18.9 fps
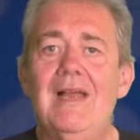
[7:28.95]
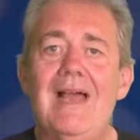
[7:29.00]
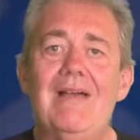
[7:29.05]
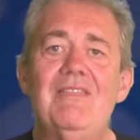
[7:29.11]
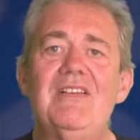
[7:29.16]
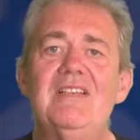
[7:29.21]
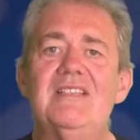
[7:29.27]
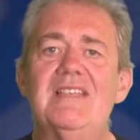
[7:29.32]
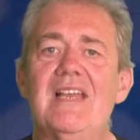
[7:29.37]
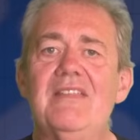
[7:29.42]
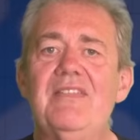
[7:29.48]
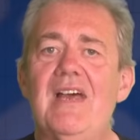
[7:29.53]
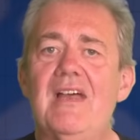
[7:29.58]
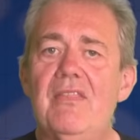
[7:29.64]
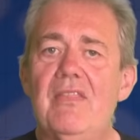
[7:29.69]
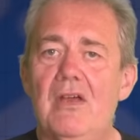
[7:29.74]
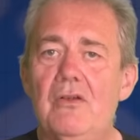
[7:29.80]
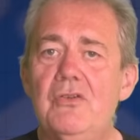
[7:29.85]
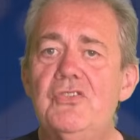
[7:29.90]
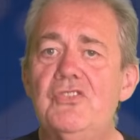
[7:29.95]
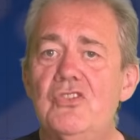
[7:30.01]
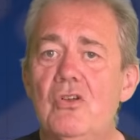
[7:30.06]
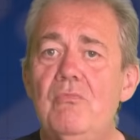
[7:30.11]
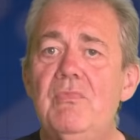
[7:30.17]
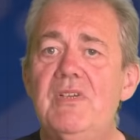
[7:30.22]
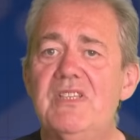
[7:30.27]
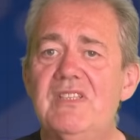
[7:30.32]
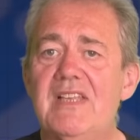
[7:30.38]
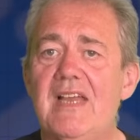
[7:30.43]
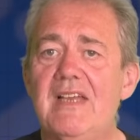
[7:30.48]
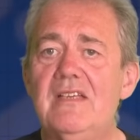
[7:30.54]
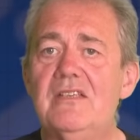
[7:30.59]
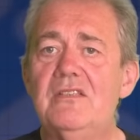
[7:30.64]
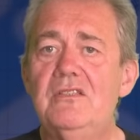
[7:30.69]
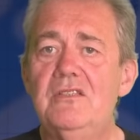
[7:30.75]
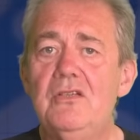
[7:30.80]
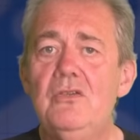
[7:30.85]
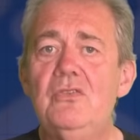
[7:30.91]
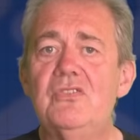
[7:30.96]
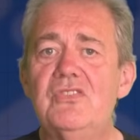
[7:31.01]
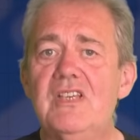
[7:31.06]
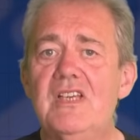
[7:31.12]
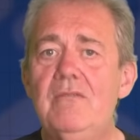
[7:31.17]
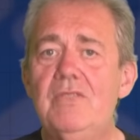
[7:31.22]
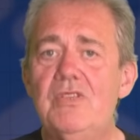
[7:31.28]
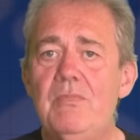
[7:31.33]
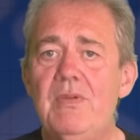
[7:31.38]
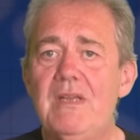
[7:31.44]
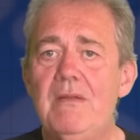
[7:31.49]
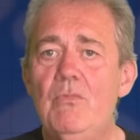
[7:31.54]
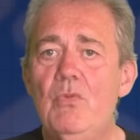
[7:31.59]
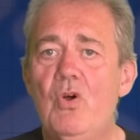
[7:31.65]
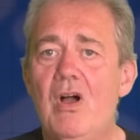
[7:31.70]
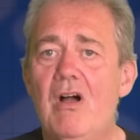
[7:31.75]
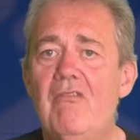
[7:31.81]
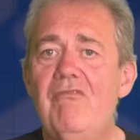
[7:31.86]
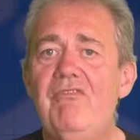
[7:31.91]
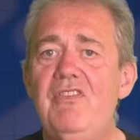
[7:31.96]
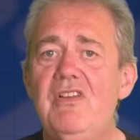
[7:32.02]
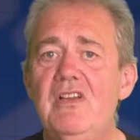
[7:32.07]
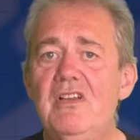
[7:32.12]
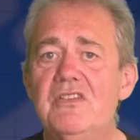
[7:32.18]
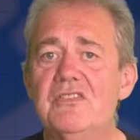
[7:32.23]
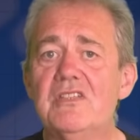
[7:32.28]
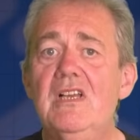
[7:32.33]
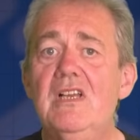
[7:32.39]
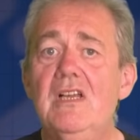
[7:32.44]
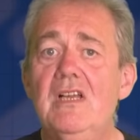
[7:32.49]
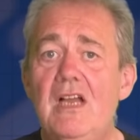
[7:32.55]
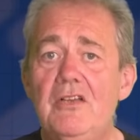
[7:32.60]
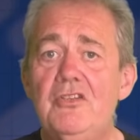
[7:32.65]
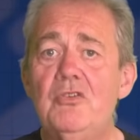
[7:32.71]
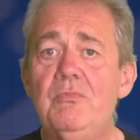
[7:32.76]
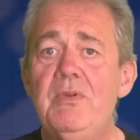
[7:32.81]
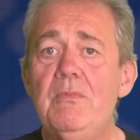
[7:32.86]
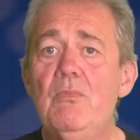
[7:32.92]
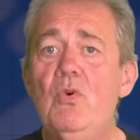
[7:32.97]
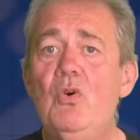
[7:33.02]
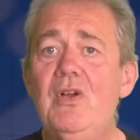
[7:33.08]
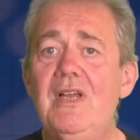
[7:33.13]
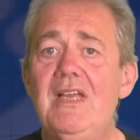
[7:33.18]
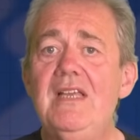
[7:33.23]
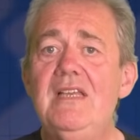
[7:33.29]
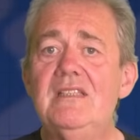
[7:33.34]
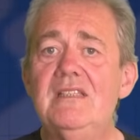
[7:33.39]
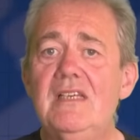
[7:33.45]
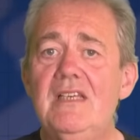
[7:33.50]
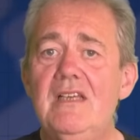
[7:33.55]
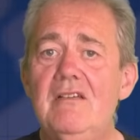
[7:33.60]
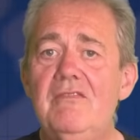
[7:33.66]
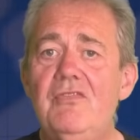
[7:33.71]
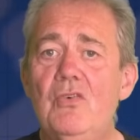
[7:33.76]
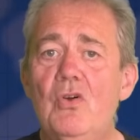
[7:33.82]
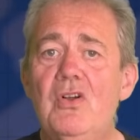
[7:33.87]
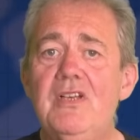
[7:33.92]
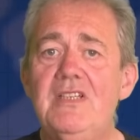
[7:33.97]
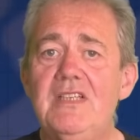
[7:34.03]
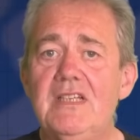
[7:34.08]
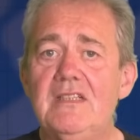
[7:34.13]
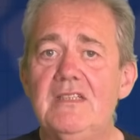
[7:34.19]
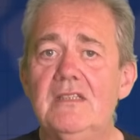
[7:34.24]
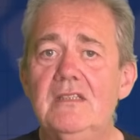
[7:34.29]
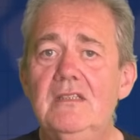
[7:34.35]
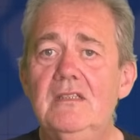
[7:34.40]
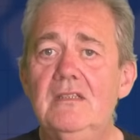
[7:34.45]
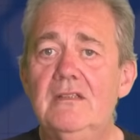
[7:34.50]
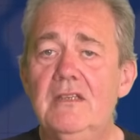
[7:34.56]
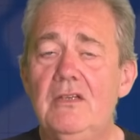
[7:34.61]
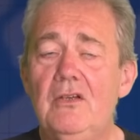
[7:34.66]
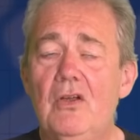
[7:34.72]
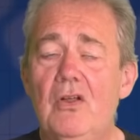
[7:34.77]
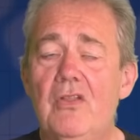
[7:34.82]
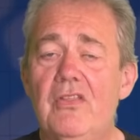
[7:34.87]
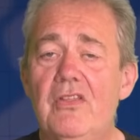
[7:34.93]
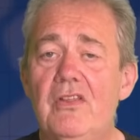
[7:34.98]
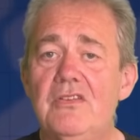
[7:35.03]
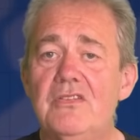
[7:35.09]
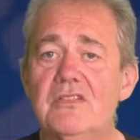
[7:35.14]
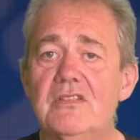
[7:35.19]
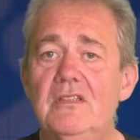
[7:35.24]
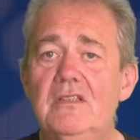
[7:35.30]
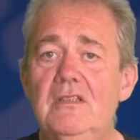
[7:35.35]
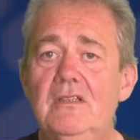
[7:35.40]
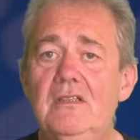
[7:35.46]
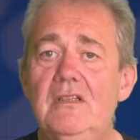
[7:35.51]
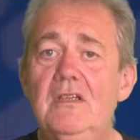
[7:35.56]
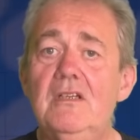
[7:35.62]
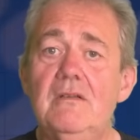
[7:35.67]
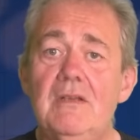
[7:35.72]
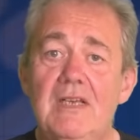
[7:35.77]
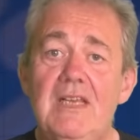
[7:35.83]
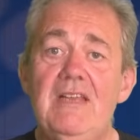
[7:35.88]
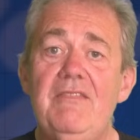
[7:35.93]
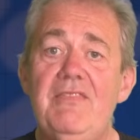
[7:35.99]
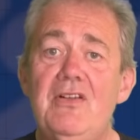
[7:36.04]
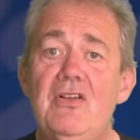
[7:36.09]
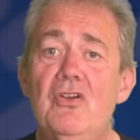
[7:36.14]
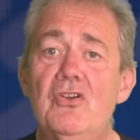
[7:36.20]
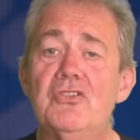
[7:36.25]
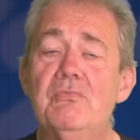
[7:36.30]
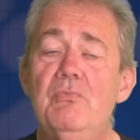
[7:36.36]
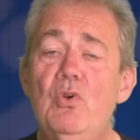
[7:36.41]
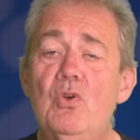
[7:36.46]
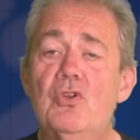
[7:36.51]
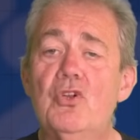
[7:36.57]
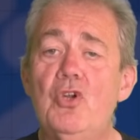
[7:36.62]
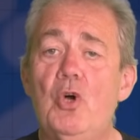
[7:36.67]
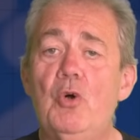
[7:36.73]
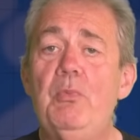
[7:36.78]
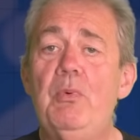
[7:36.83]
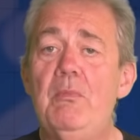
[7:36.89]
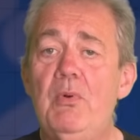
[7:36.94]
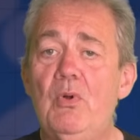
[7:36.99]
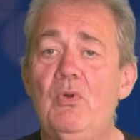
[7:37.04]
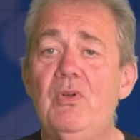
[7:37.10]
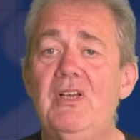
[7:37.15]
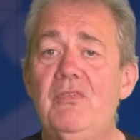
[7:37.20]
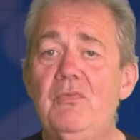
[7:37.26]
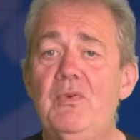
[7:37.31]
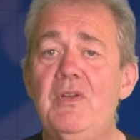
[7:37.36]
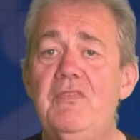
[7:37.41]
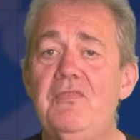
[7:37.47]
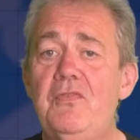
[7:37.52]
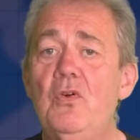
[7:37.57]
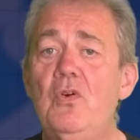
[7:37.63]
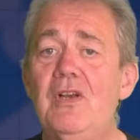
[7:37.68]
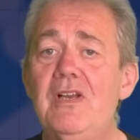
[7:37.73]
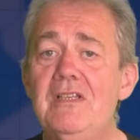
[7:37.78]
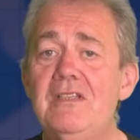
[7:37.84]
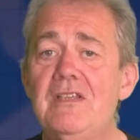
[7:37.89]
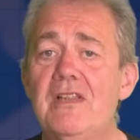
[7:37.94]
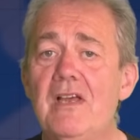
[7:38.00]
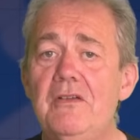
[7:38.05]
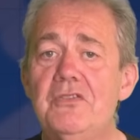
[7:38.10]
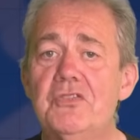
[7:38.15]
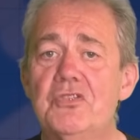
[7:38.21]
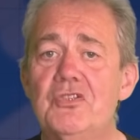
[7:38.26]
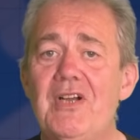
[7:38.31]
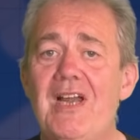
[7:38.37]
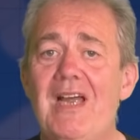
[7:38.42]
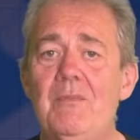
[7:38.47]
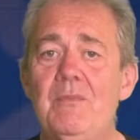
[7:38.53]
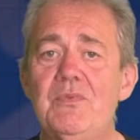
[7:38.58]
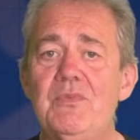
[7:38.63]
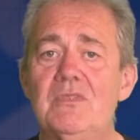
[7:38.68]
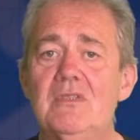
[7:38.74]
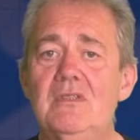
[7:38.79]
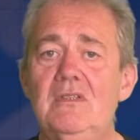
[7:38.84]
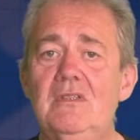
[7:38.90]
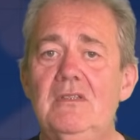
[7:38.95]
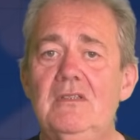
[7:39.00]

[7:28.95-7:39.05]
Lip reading: Having said that though, some mistakes do seem to be more obvious and should be more easily avoided than others, leaving us more culpable if we fall into those traps.